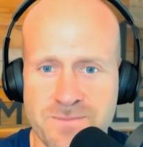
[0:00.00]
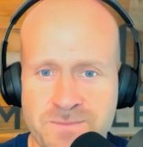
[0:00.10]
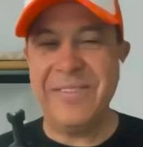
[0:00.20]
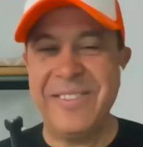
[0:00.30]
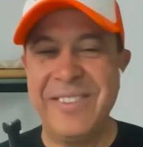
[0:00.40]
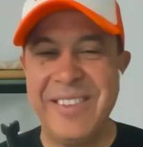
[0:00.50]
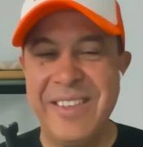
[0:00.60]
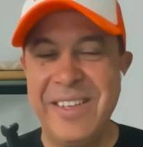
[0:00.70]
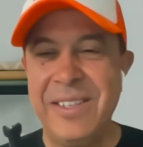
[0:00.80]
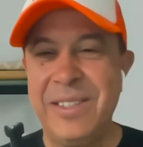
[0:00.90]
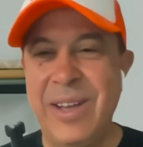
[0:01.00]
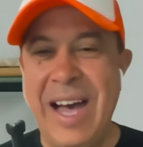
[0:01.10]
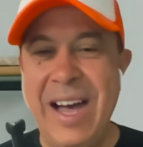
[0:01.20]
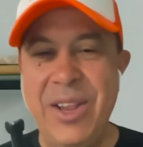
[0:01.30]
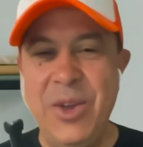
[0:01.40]
Yeah. So
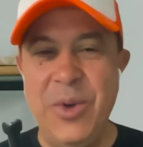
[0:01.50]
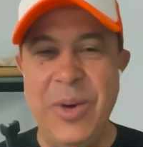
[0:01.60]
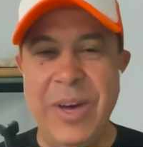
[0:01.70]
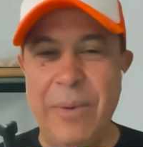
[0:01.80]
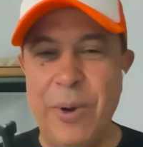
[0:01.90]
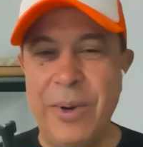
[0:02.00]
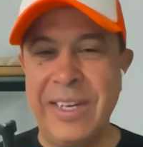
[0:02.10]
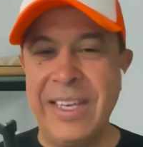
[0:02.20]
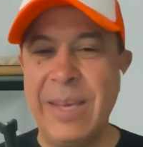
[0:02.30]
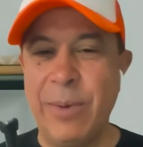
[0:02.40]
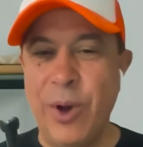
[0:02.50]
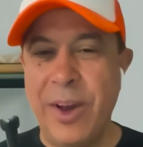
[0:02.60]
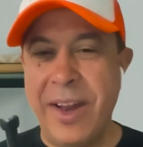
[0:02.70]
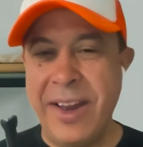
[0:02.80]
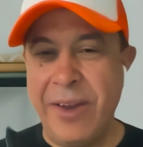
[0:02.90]
how do you personally keep
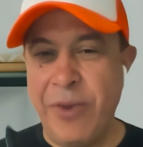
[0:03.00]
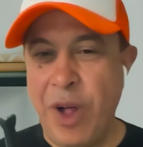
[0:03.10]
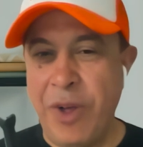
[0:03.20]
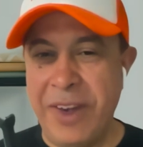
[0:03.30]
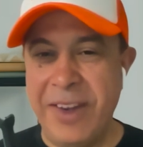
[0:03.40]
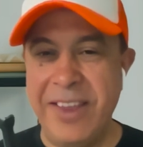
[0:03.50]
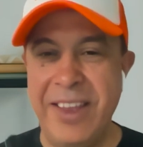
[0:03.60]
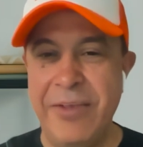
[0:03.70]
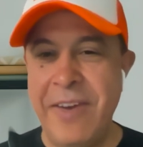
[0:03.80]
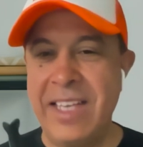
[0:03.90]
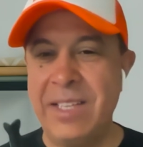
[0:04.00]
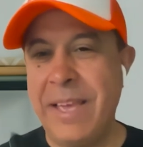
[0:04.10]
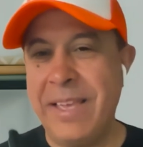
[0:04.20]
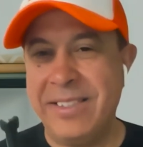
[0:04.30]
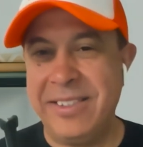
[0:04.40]
learning and evolving in a
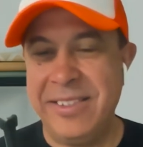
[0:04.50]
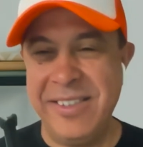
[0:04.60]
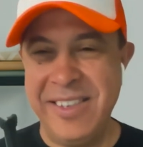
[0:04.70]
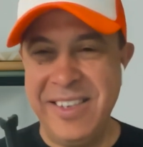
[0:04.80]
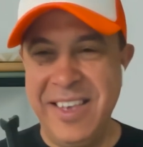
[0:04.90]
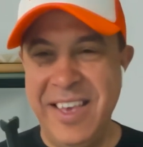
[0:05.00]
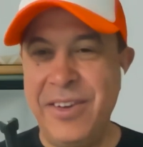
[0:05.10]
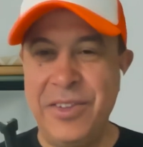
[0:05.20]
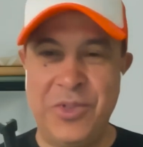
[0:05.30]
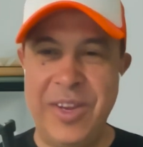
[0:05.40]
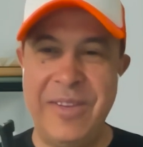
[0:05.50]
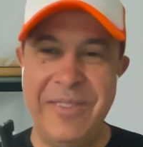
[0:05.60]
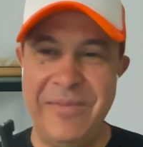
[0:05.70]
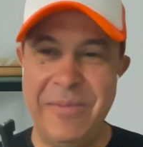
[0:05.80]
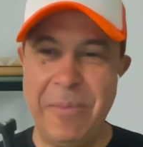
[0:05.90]
fast-paced industry,
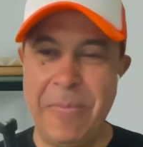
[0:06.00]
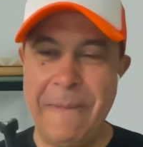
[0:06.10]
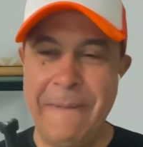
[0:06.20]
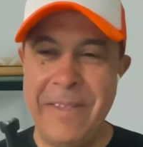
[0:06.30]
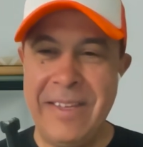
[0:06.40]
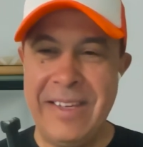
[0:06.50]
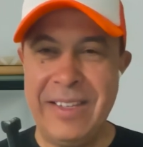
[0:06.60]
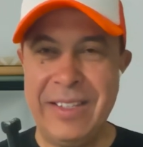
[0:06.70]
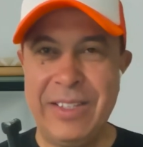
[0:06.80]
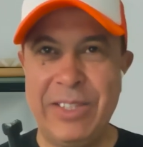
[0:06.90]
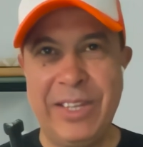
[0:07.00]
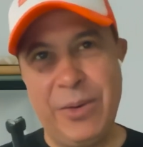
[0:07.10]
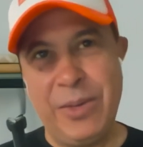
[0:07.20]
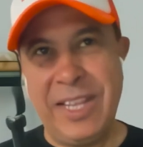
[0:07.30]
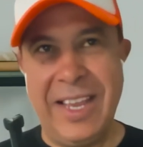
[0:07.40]
and
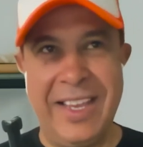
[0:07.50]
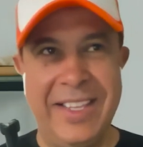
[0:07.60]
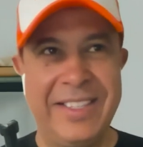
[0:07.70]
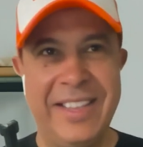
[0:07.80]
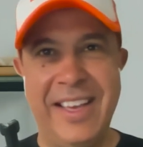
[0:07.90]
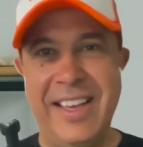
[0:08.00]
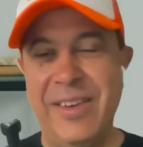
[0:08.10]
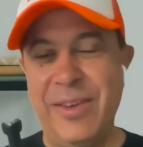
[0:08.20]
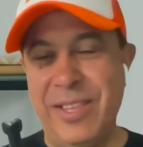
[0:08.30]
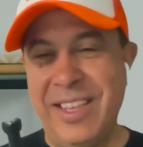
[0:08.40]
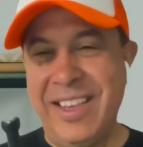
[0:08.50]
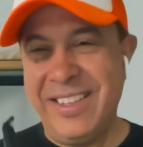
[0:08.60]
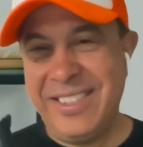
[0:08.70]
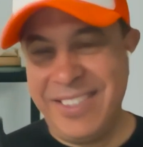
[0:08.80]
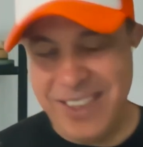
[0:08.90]
especially with the
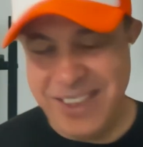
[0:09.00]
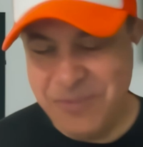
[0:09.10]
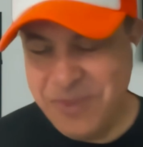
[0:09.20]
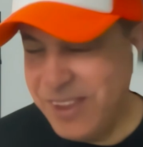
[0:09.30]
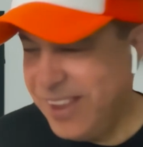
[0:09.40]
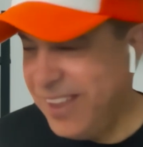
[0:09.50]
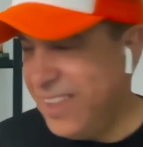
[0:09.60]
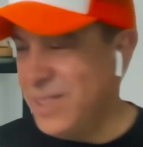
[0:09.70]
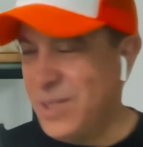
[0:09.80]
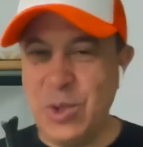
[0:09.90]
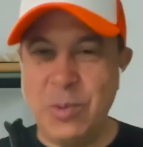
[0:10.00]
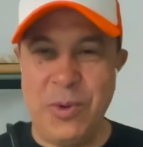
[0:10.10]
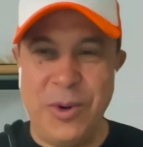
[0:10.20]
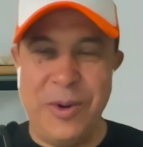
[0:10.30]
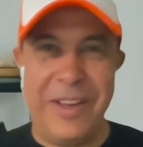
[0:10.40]
latest
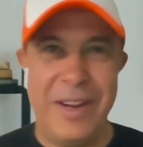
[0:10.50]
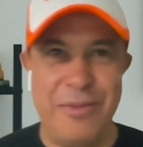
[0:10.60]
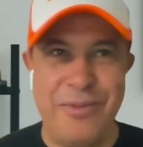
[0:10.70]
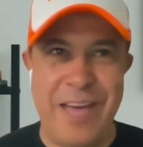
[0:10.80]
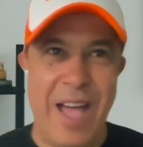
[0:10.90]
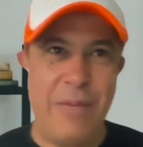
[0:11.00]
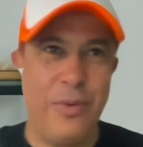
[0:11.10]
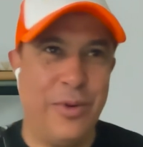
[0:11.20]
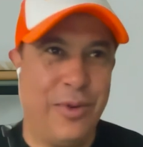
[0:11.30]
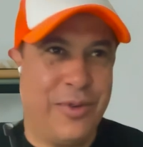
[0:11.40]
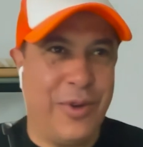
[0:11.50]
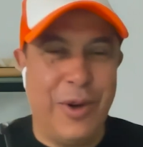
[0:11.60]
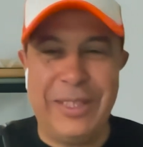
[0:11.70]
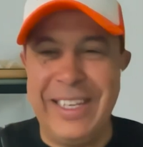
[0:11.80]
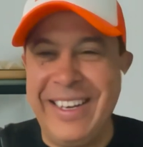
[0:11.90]
super kind of hyper
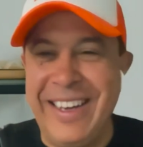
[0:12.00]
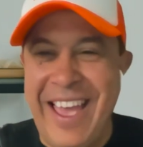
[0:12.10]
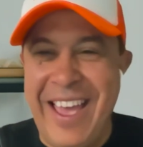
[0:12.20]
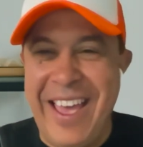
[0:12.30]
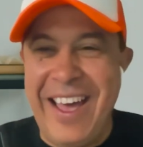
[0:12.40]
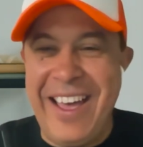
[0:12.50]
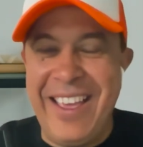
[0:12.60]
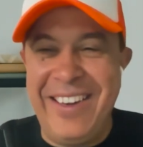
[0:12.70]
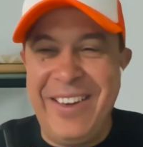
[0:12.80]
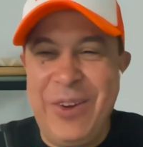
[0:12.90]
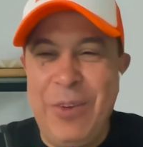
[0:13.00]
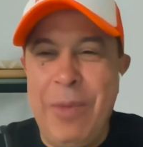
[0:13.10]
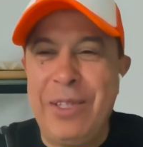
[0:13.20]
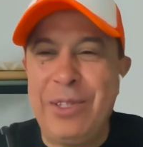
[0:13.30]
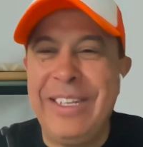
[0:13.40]
growth in AI and
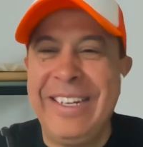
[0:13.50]
automation?